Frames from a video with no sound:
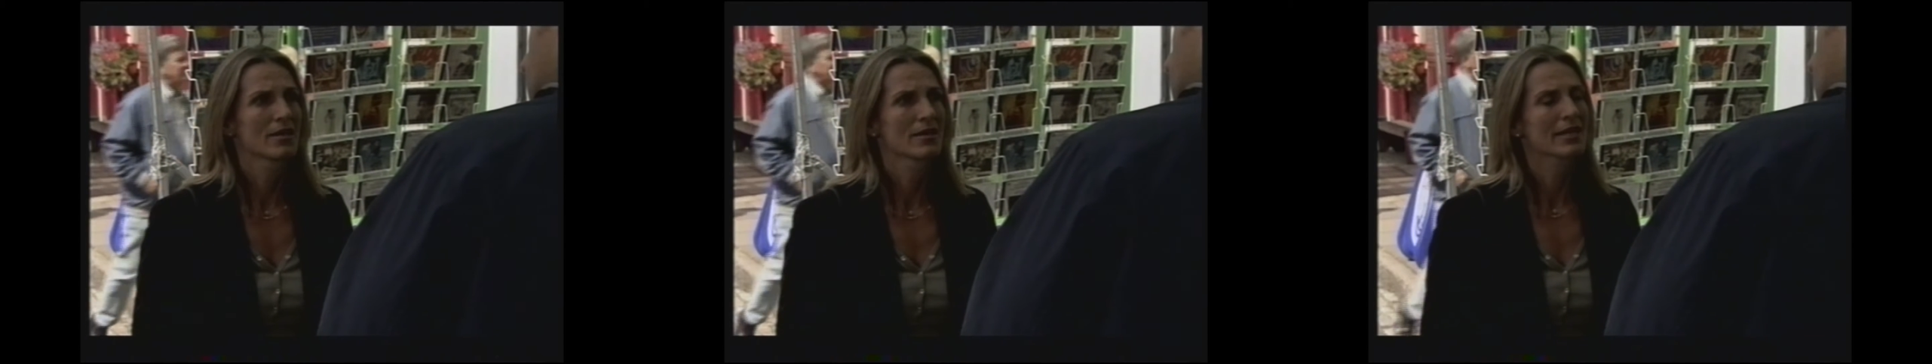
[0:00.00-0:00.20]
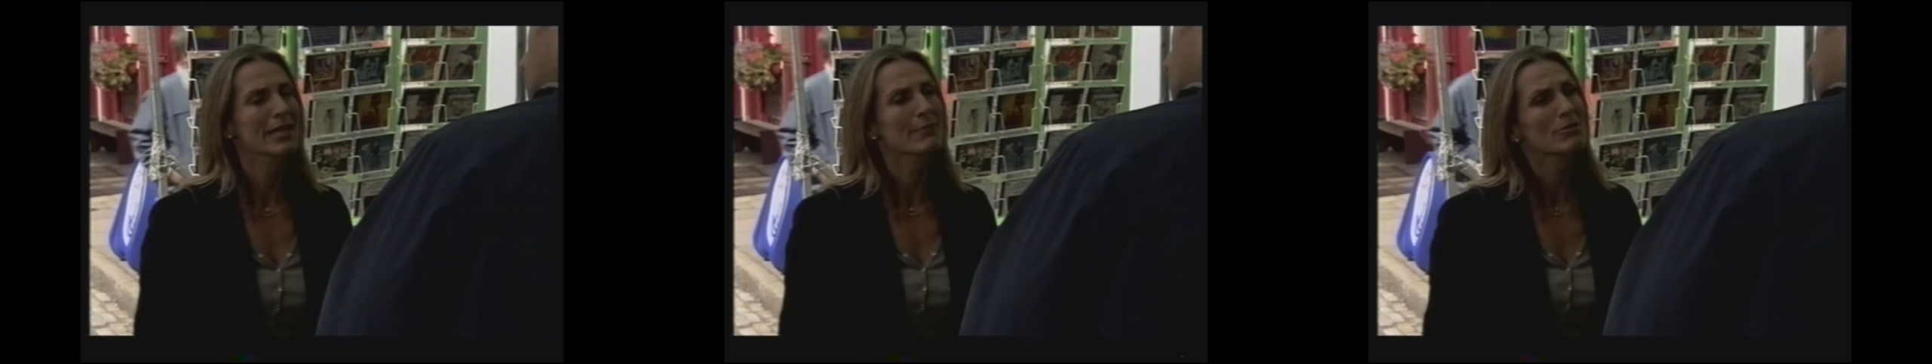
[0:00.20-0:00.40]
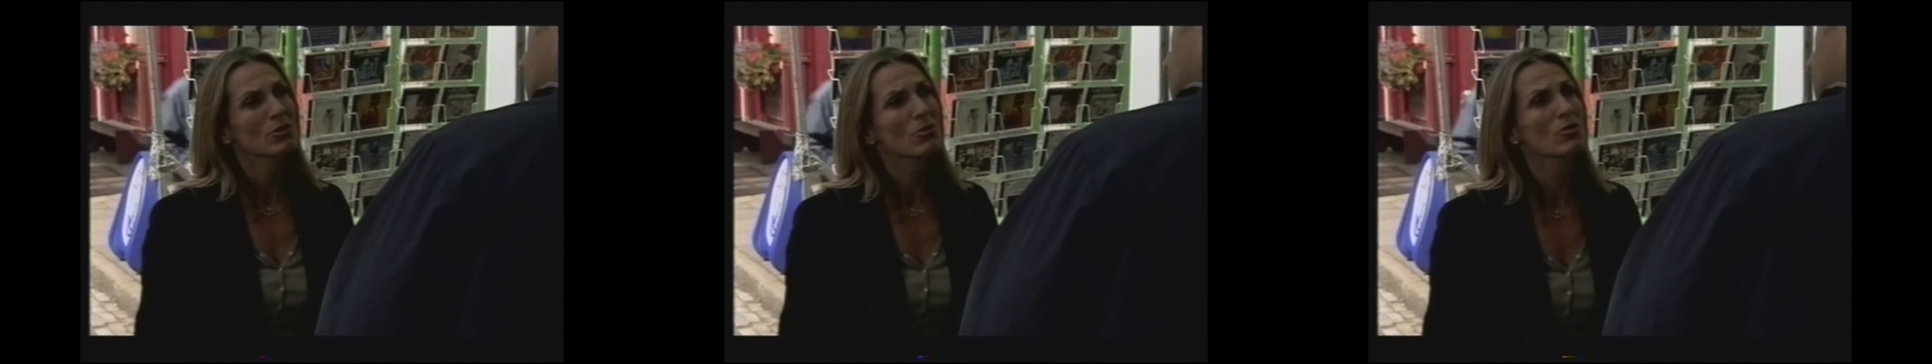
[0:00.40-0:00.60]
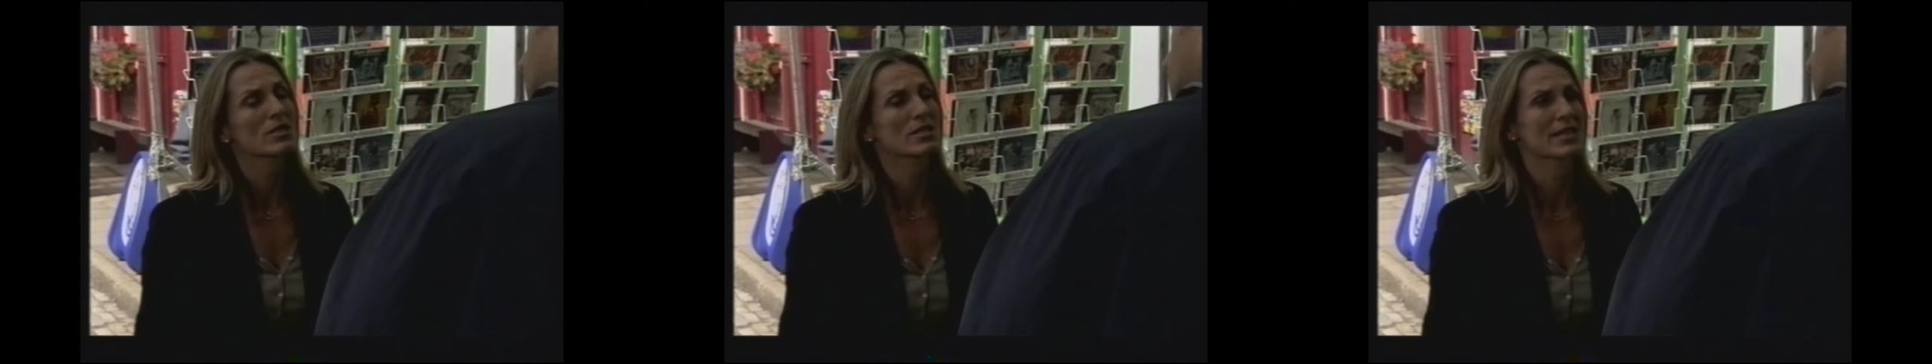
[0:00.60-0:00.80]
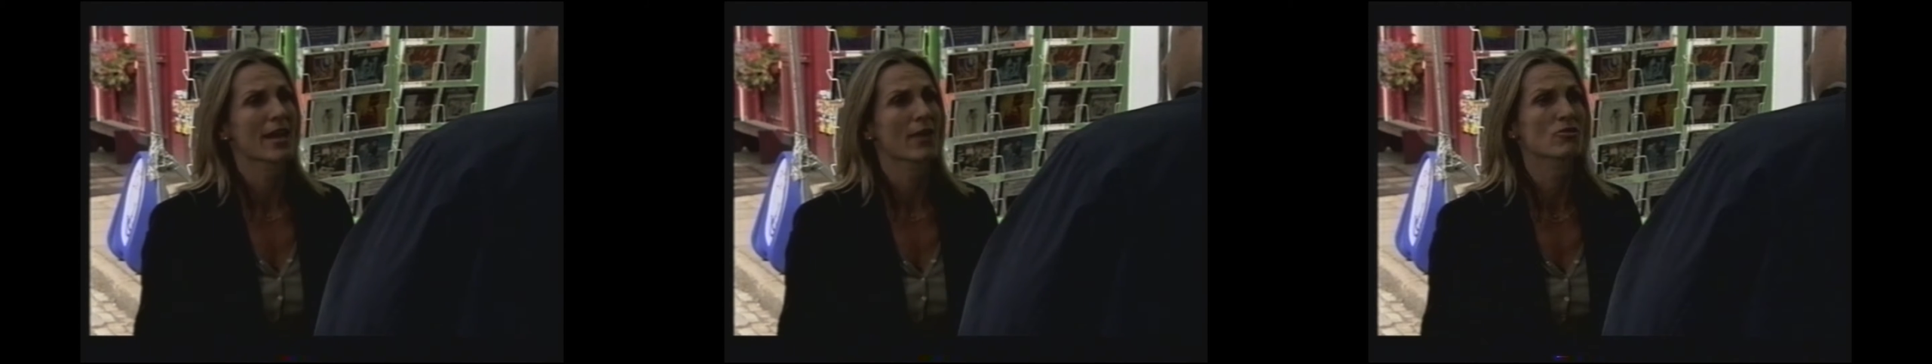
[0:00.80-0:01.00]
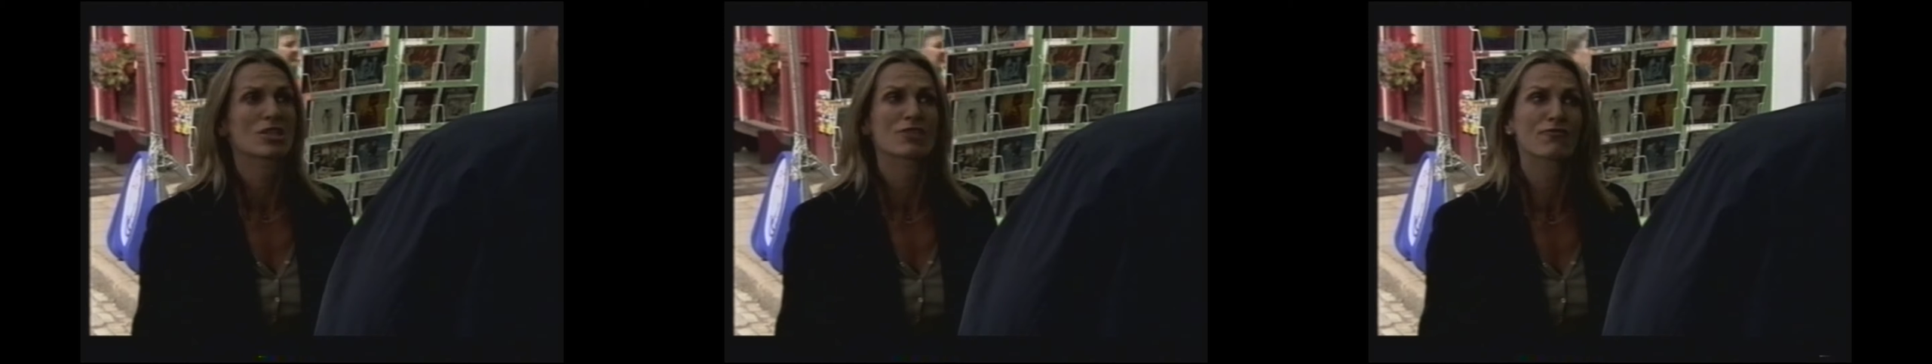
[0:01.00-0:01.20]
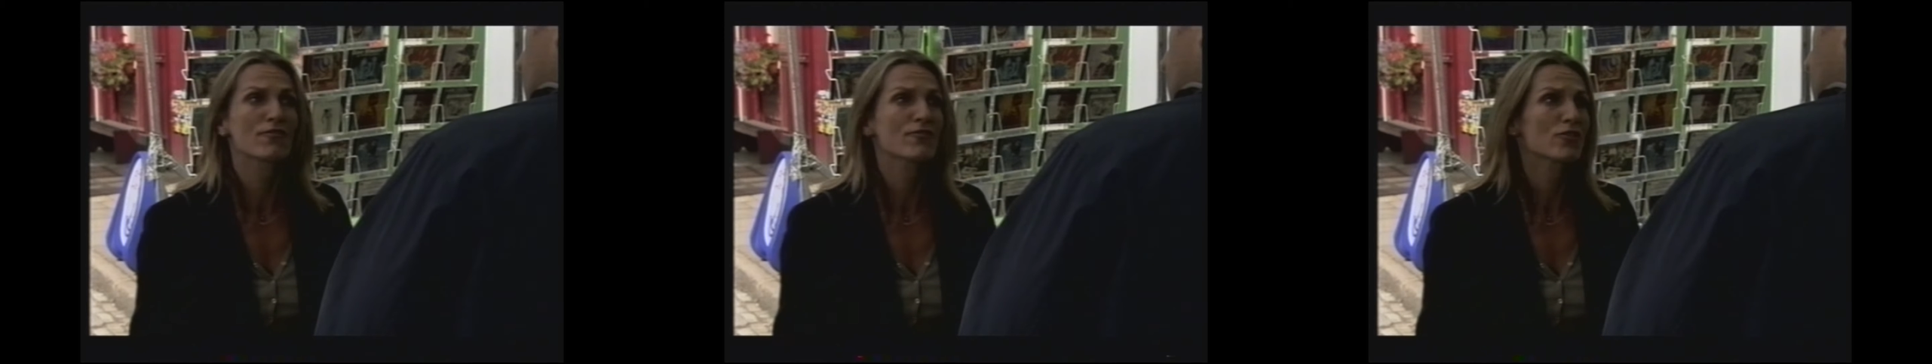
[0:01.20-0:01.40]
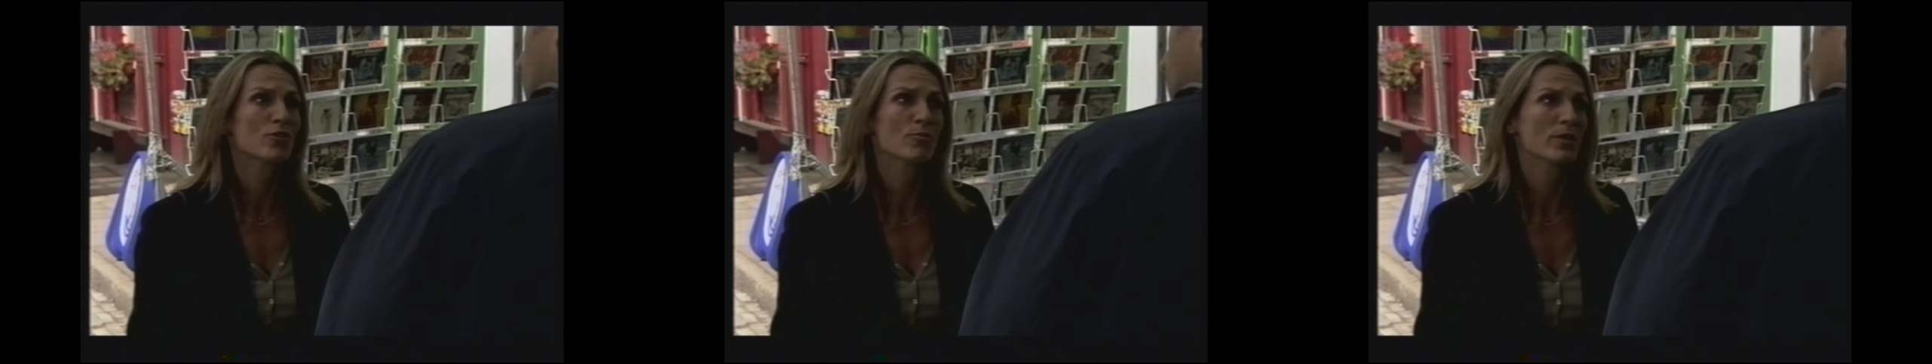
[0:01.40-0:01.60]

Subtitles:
keep the noise down, just for a few